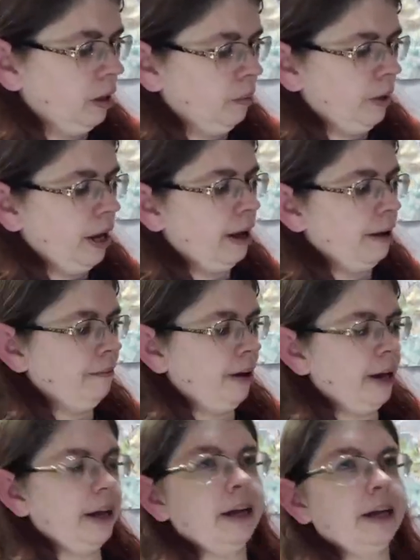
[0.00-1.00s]
We have
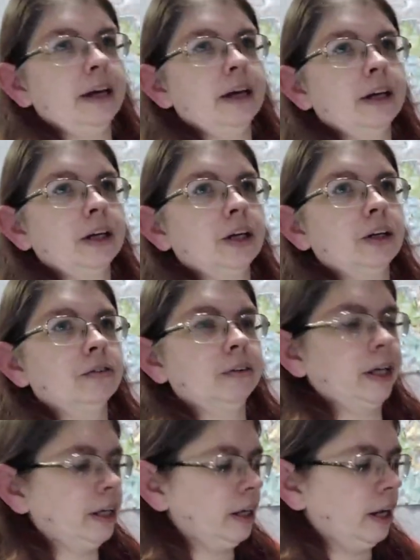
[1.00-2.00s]
a
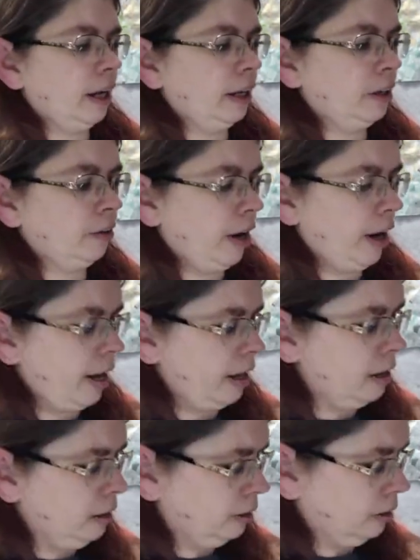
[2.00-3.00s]
green and a gray,